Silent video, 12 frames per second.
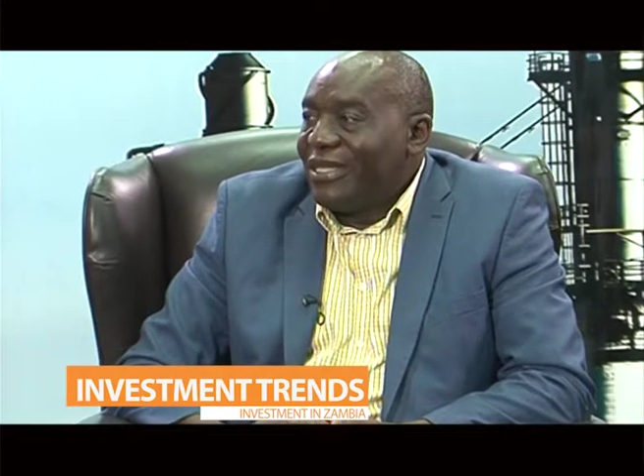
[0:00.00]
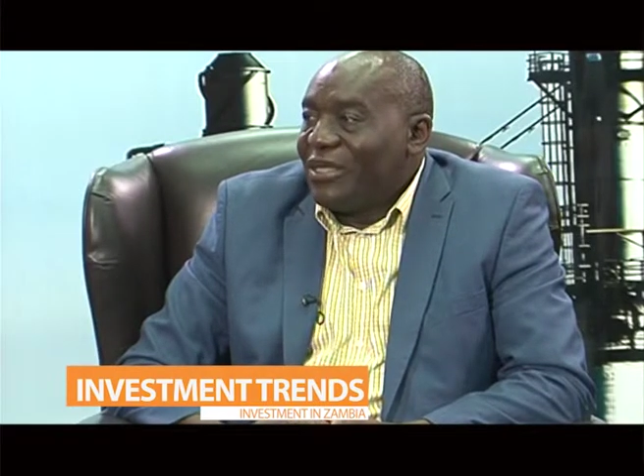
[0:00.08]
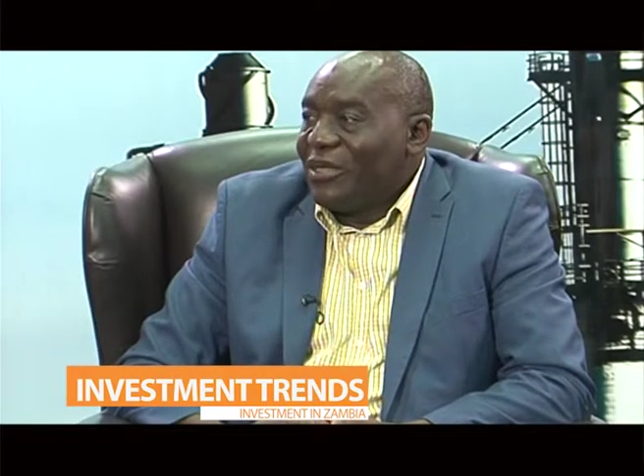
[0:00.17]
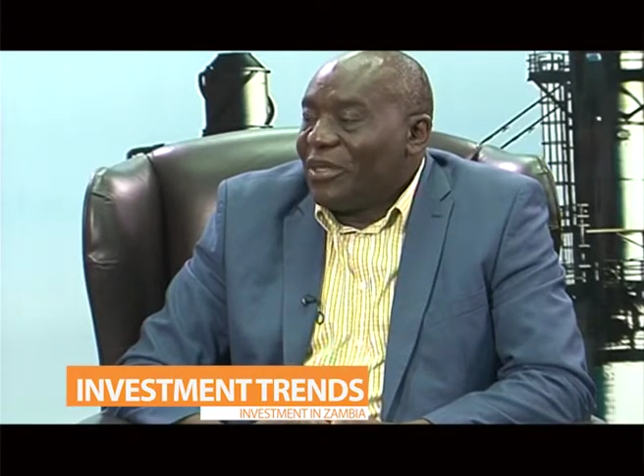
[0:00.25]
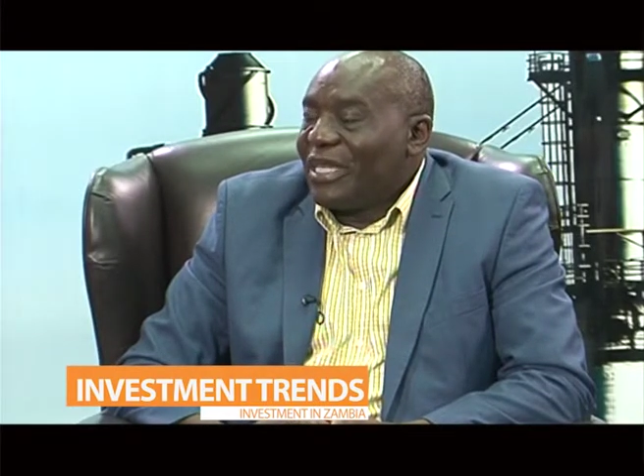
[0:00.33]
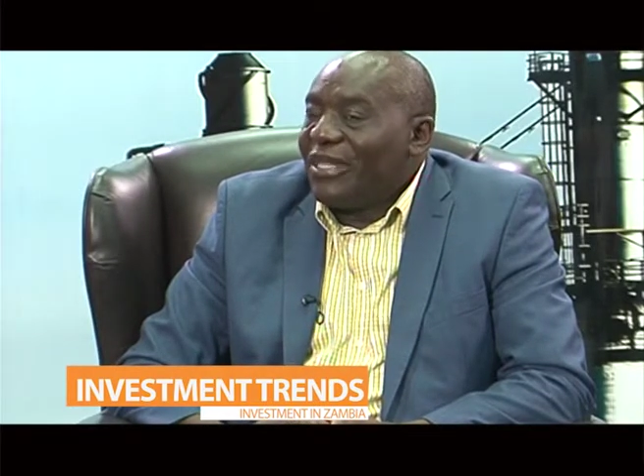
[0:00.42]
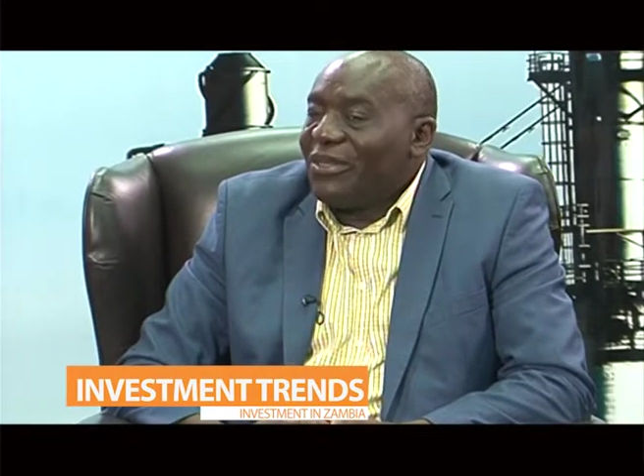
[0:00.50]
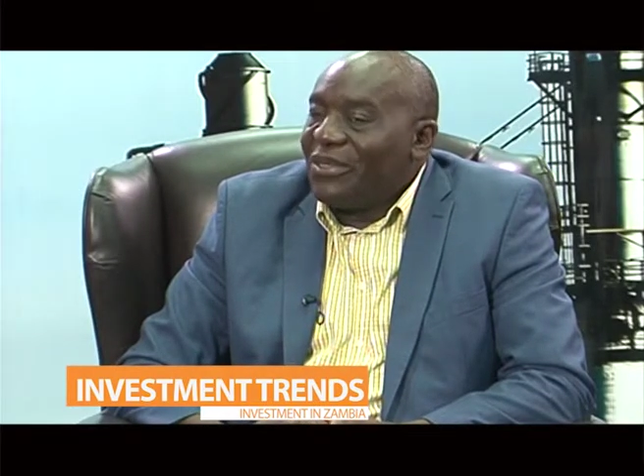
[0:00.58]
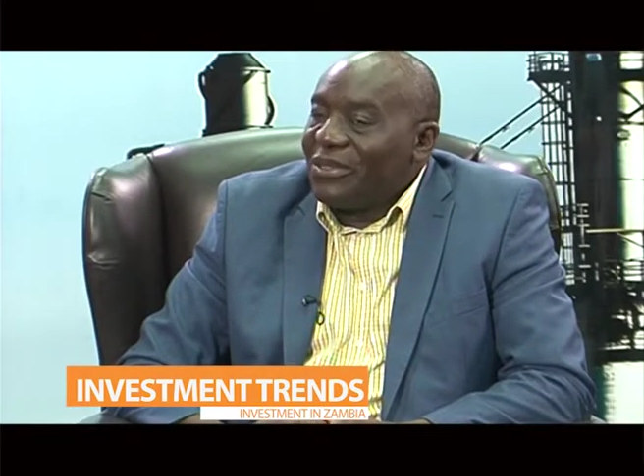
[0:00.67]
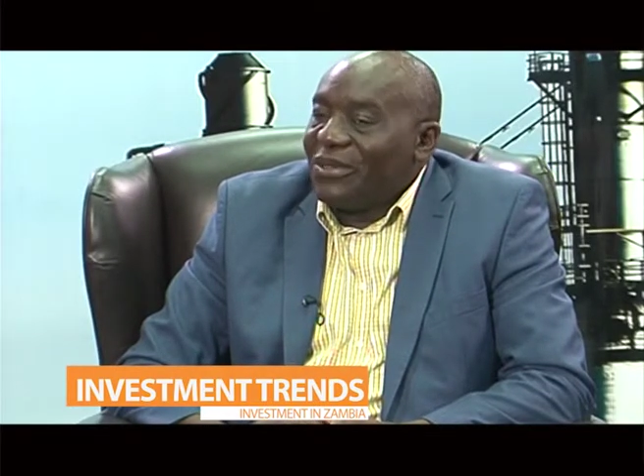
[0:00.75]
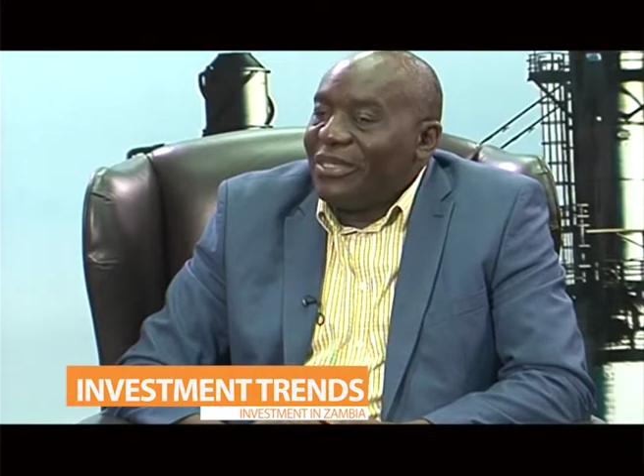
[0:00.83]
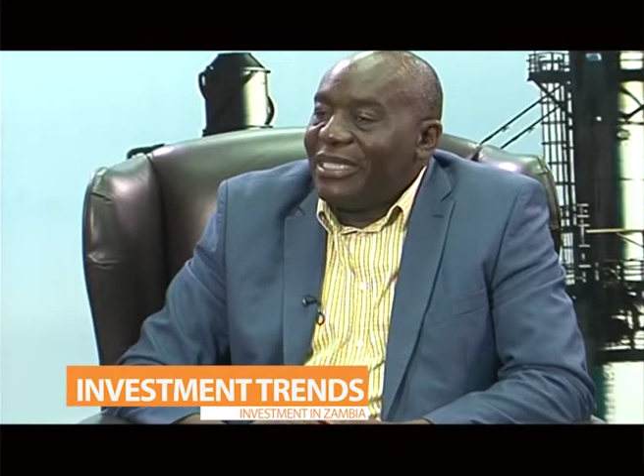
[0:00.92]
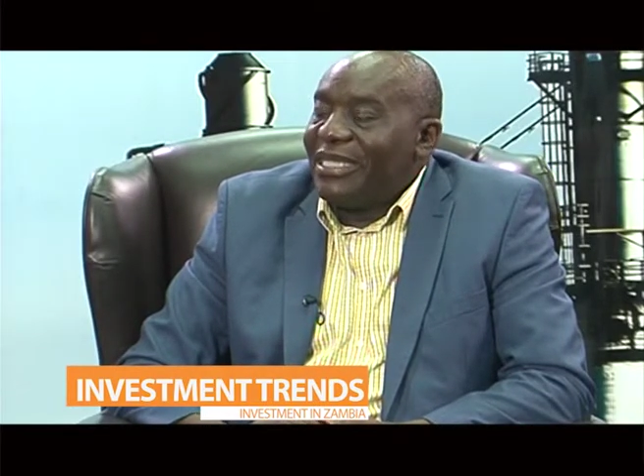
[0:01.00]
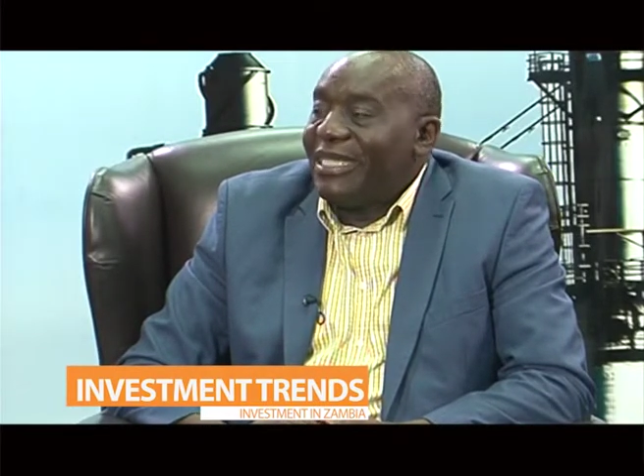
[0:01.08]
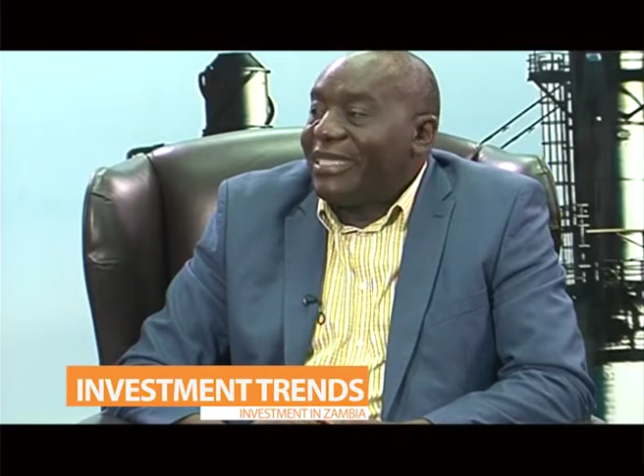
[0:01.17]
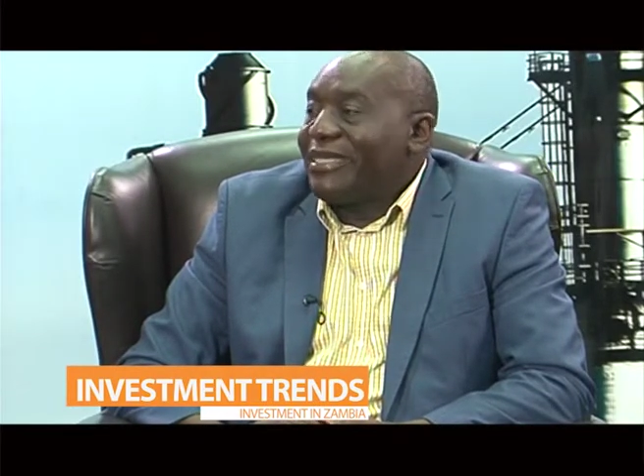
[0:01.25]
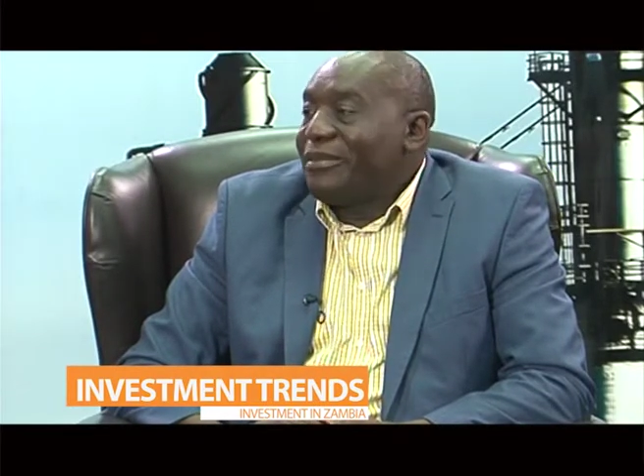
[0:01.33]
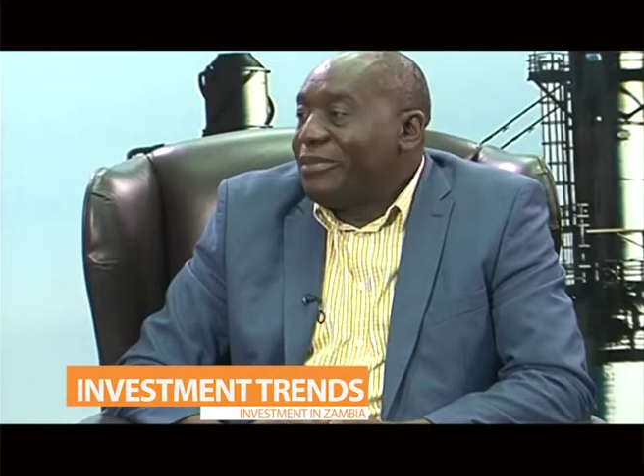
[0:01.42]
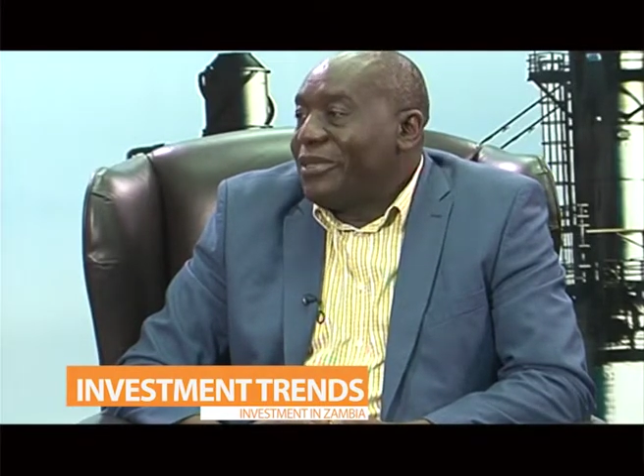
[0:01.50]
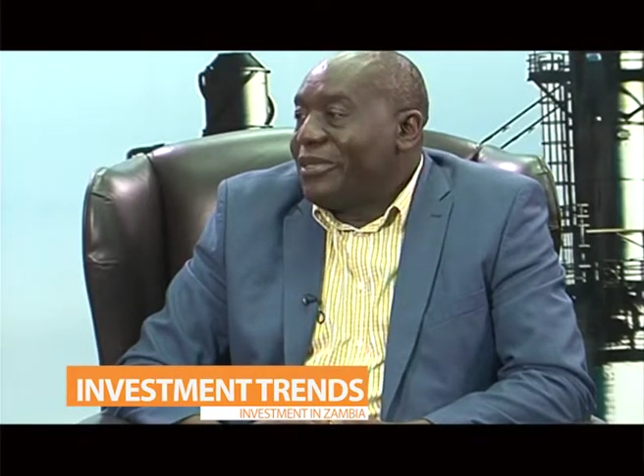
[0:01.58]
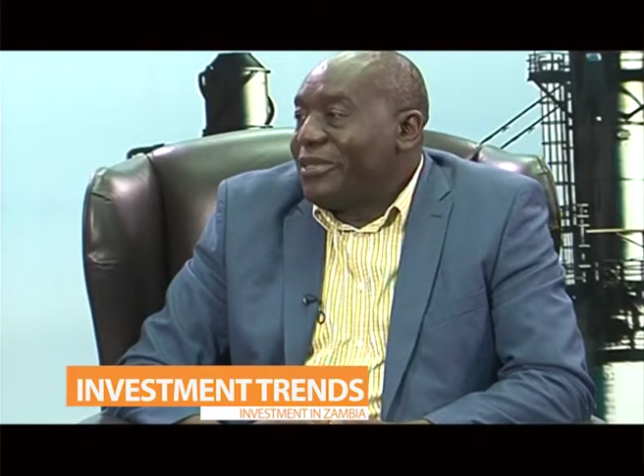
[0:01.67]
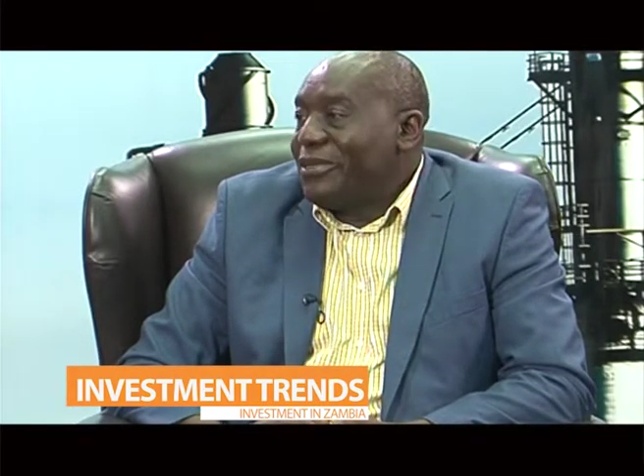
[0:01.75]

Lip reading: You cannot continuously borrow